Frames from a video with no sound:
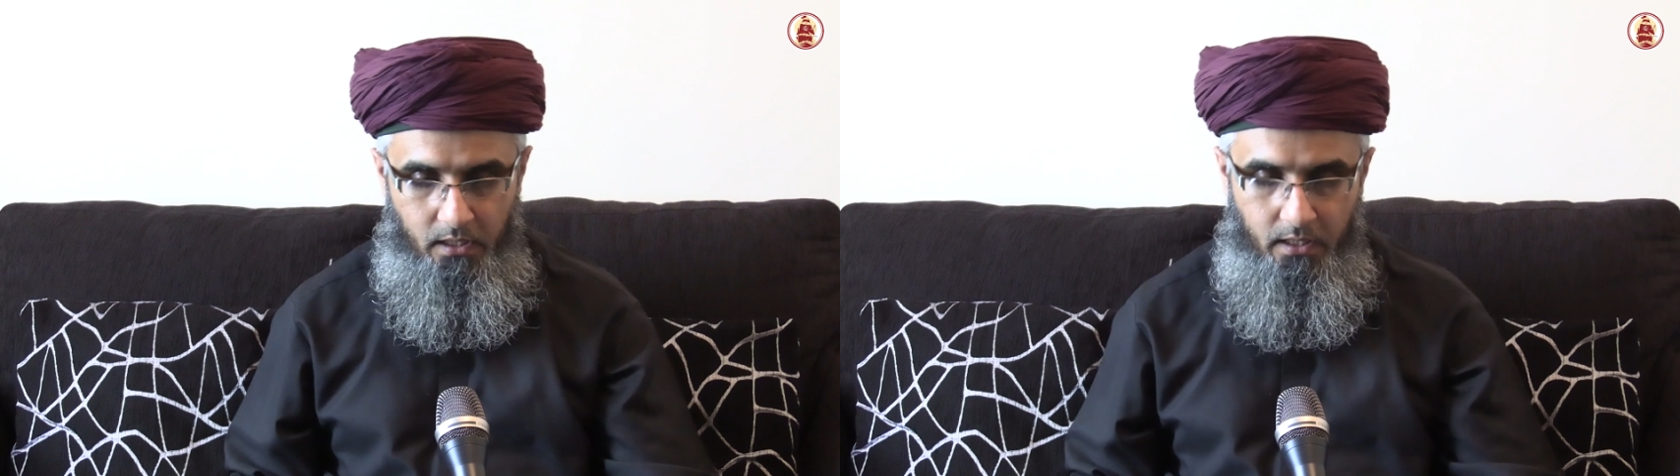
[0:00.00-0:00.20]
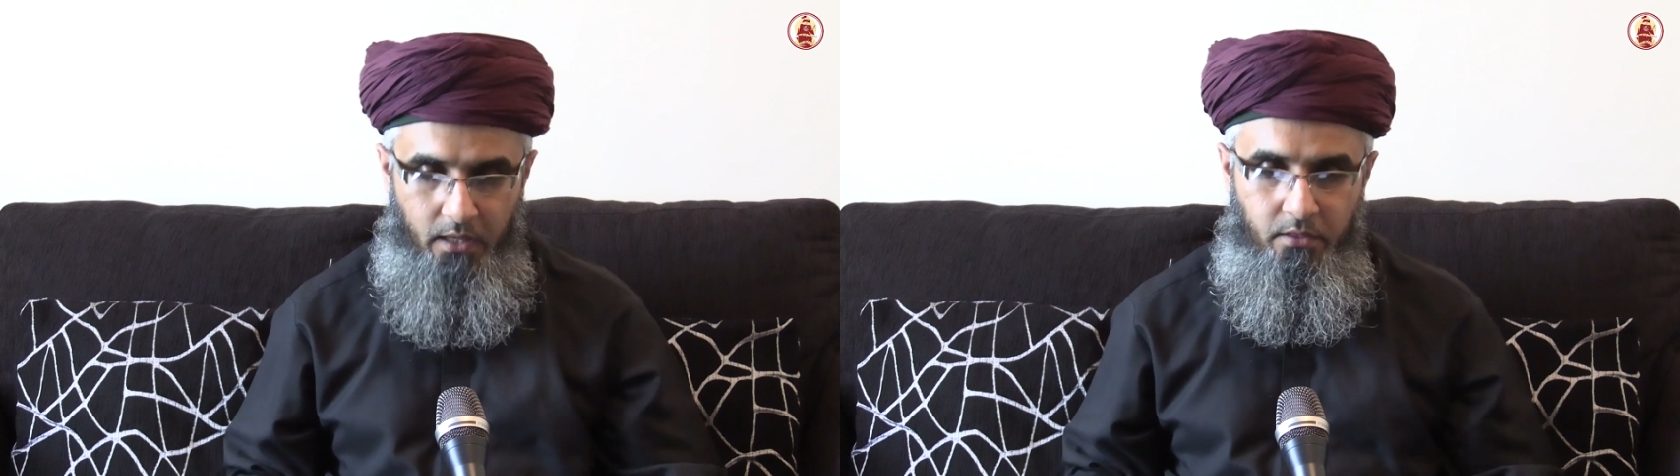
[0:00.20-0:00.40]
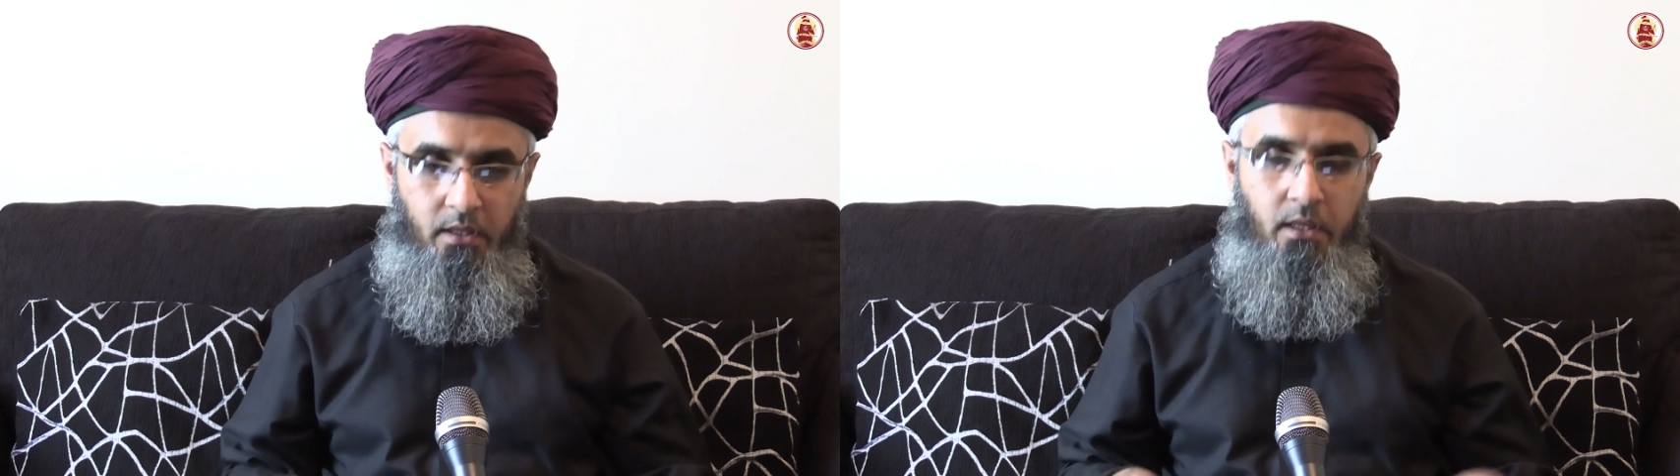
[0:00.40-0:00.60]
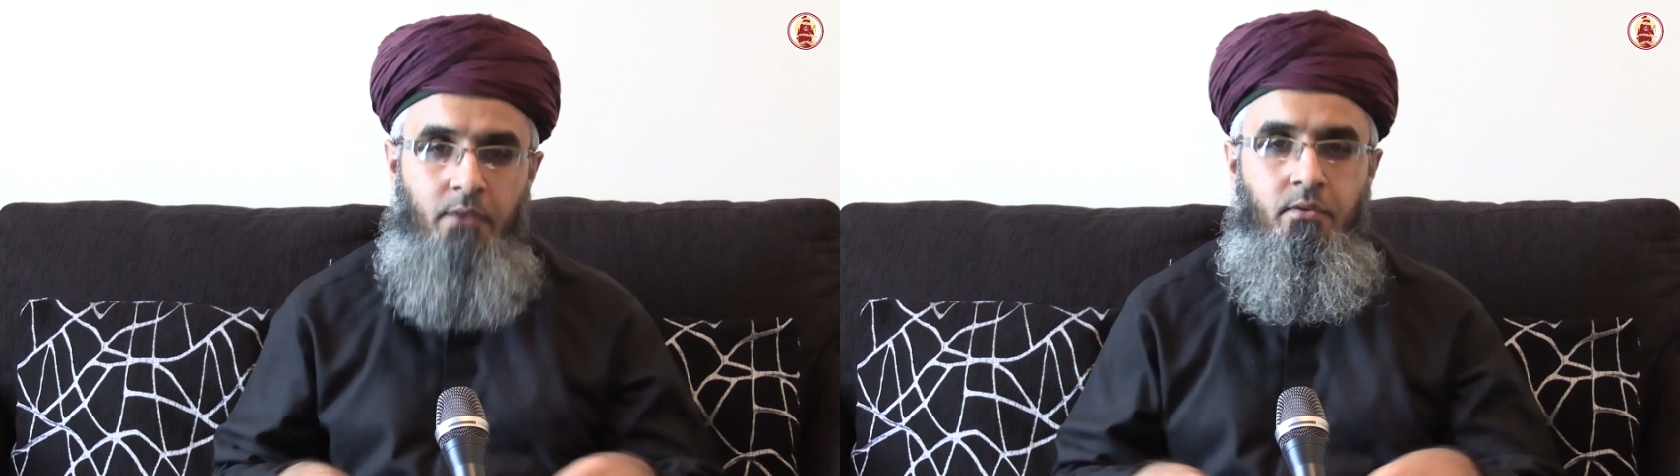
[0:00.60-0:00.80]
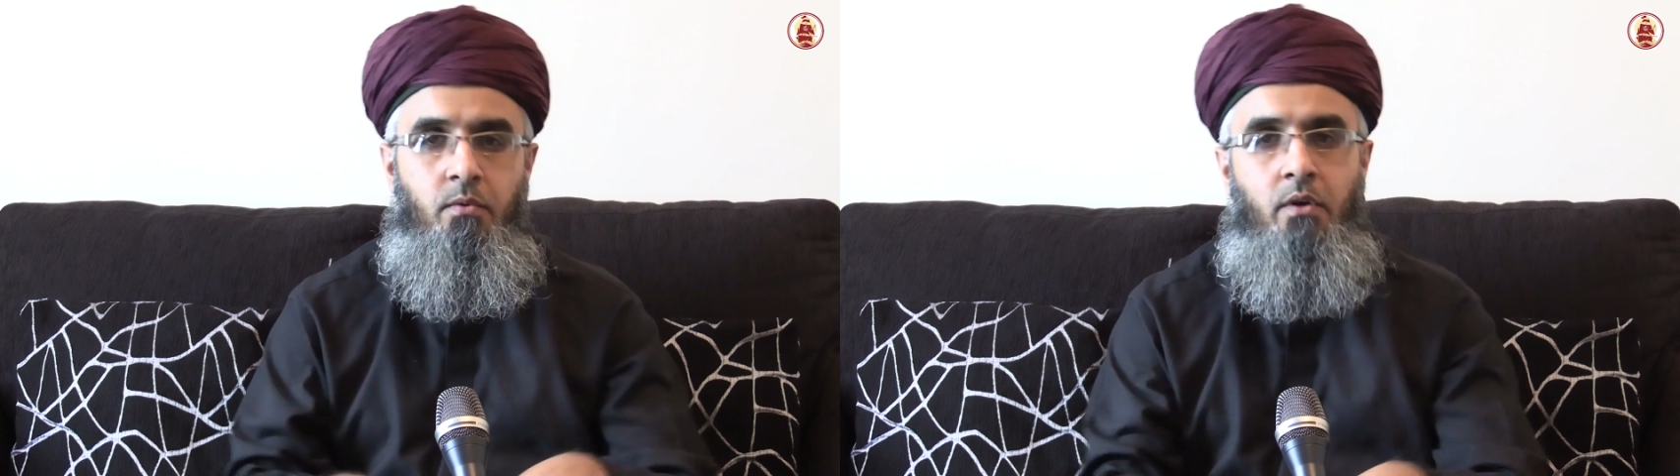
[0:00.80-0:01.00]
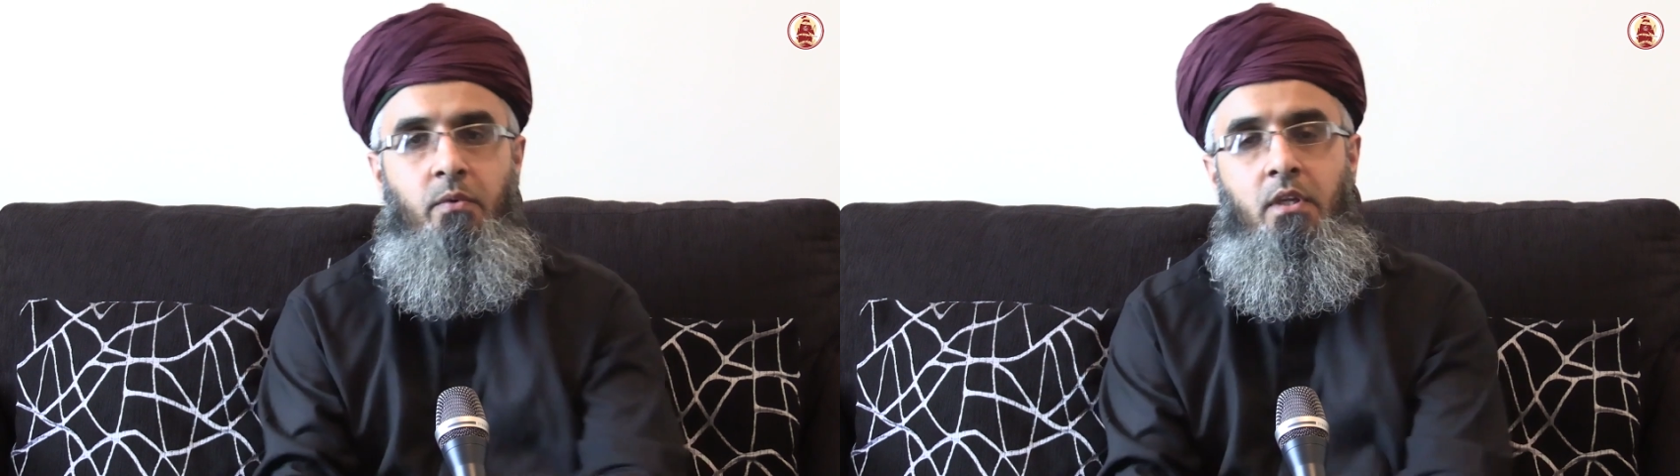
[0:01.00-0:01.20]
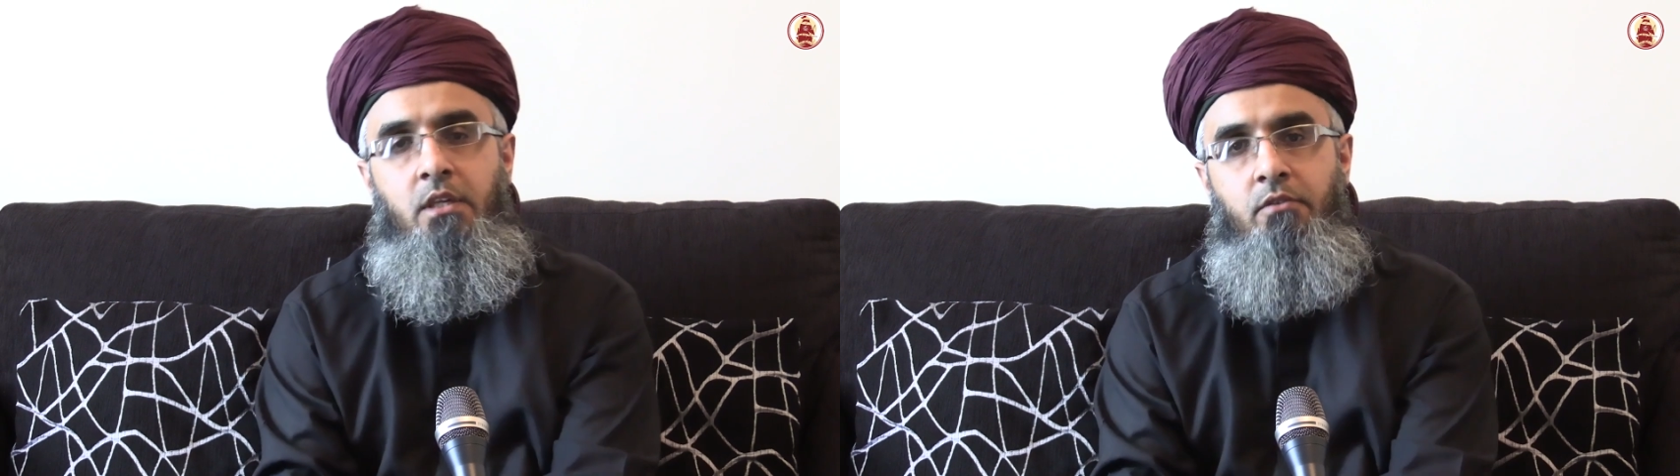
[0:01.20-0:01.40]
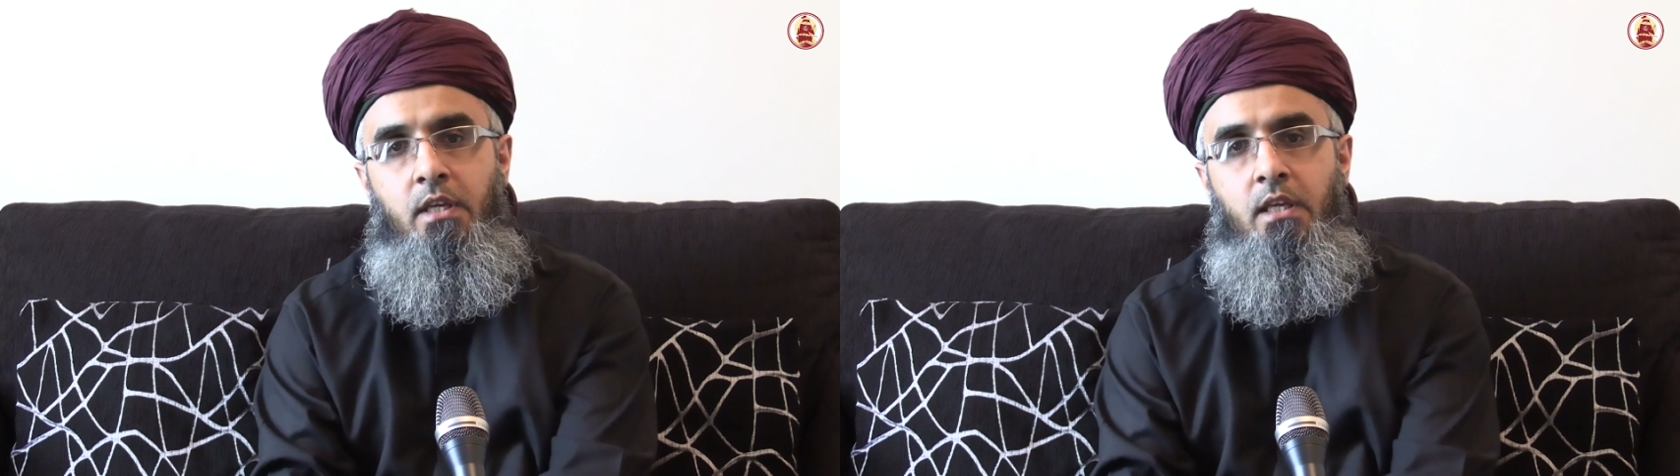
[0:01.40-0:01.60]
and I think everyone will
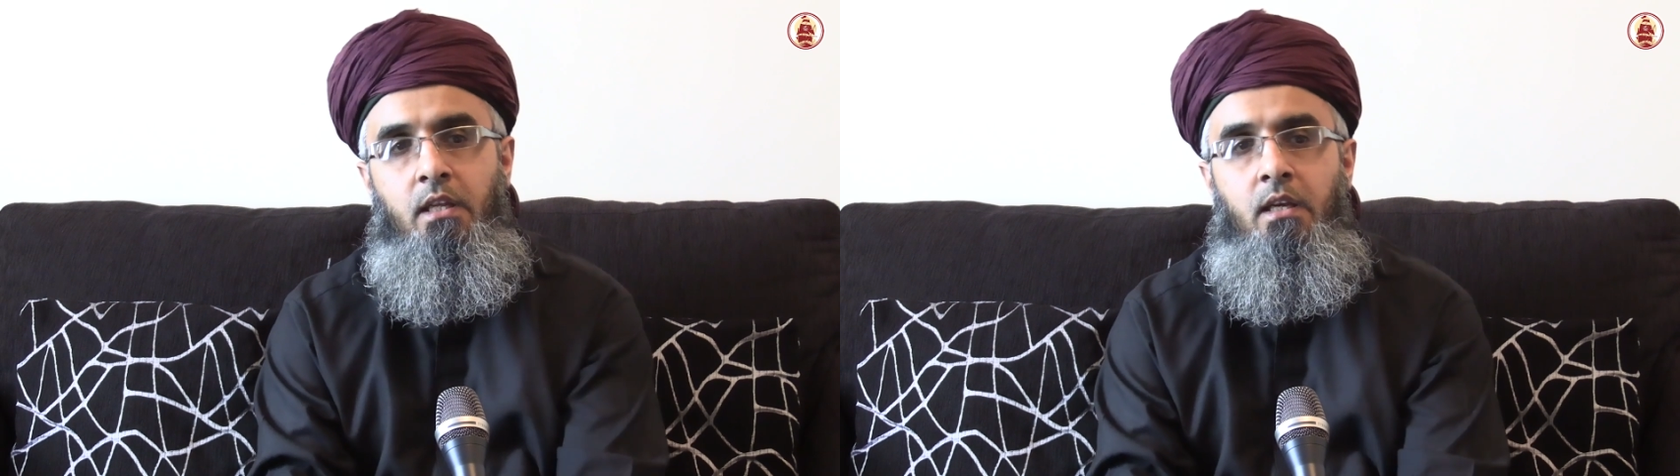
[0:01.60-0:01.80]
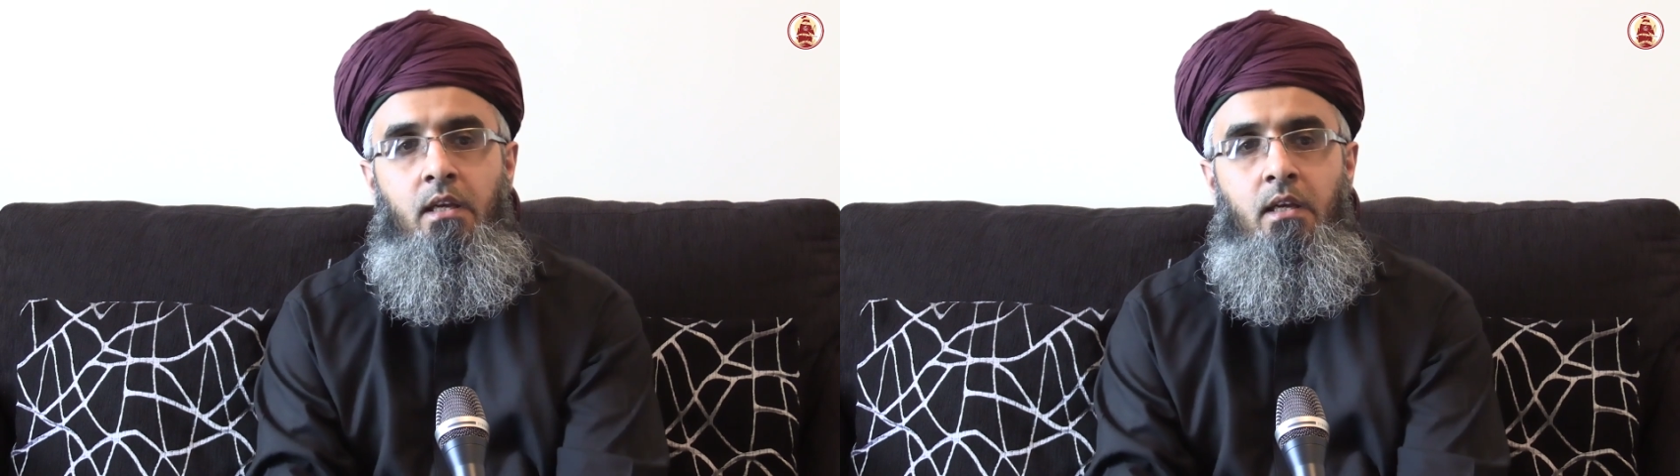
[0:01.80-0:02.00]
agree